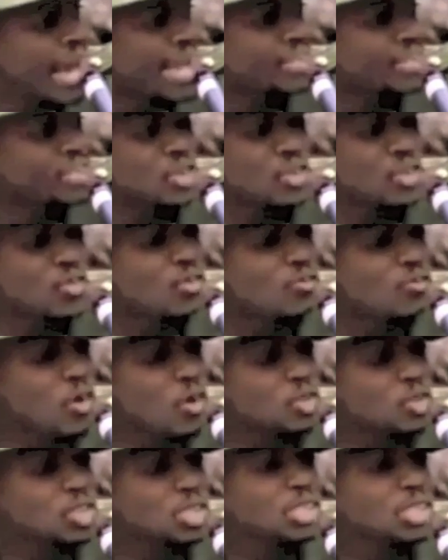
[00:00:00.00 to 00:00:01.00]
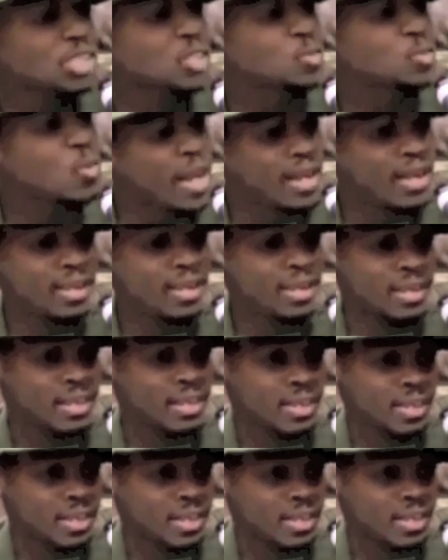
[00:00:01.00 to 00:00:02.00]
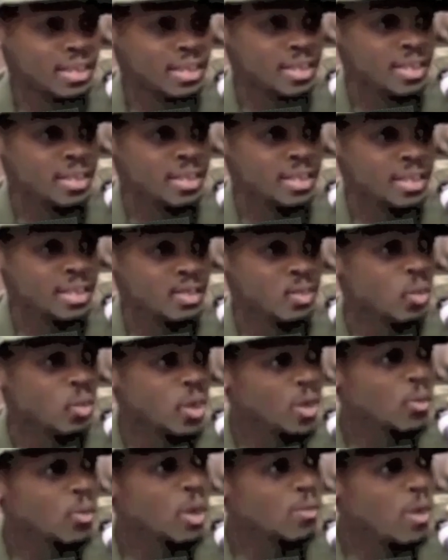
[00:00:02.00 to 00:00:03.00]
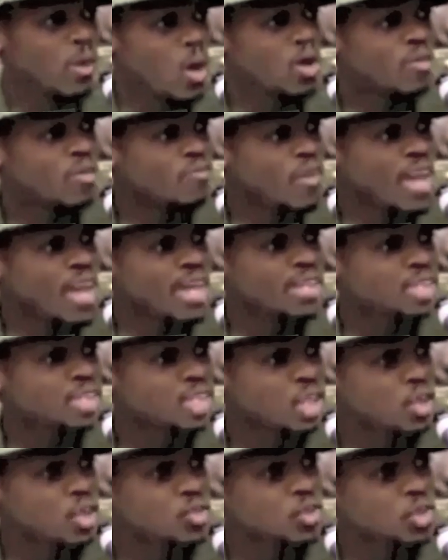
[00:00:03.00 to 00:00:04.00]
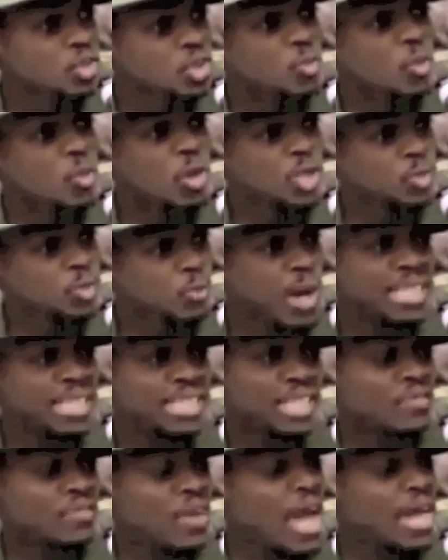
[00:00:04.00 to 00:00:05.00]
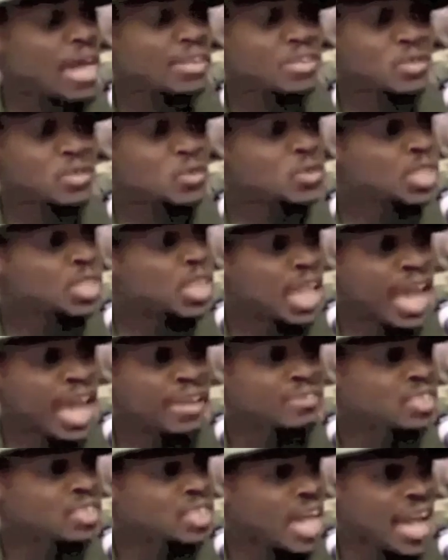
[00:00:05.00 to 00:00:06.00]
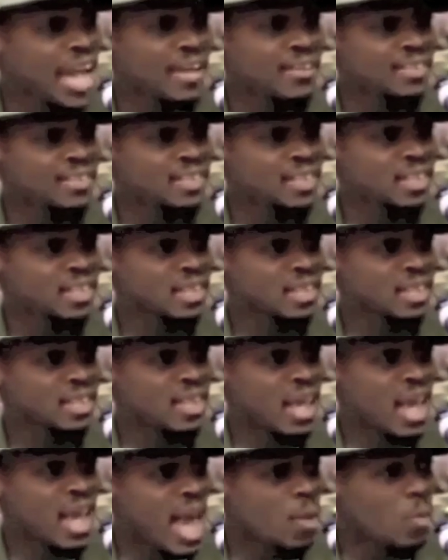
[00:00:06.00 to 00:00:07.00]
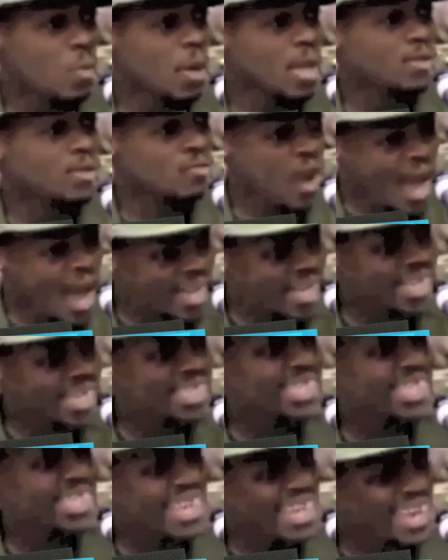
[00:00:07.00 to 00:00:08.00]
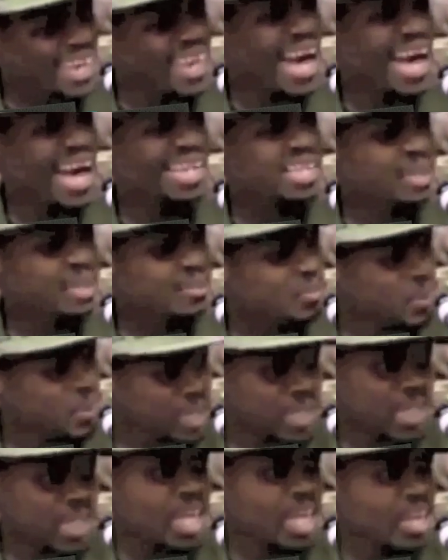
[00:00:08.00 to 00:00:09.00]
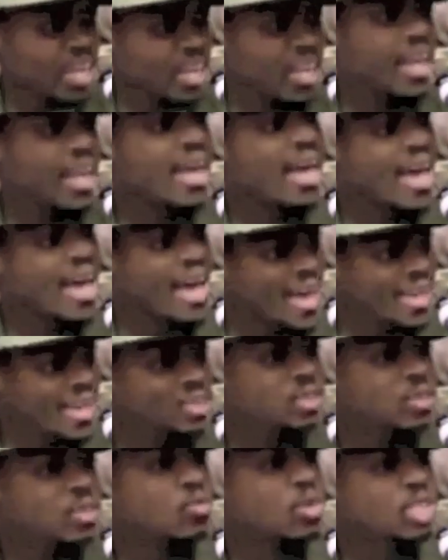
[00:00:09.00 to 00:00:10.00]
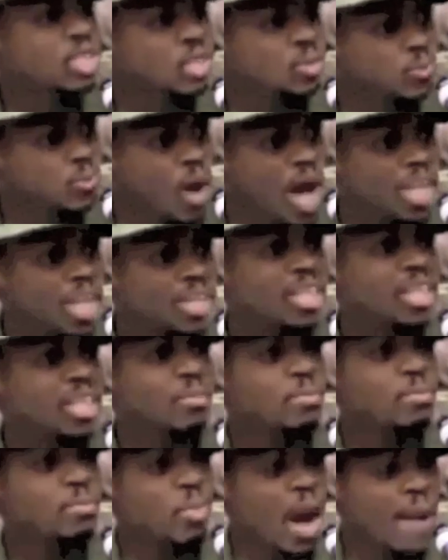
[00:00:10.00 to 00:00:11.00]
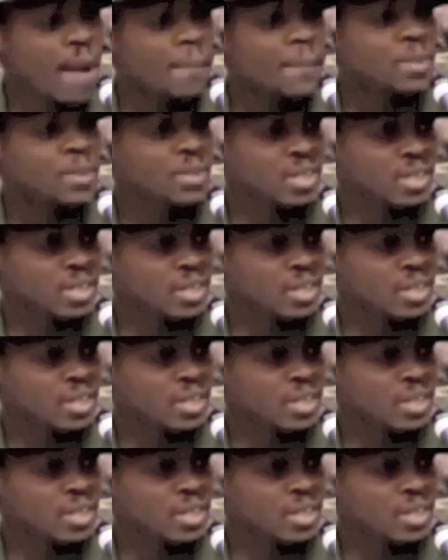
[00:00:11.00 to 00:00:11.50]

or university sweater. We were motivating children towards positive attitudes and lifestyles. And when Rodney King got the beating, heads responded properly.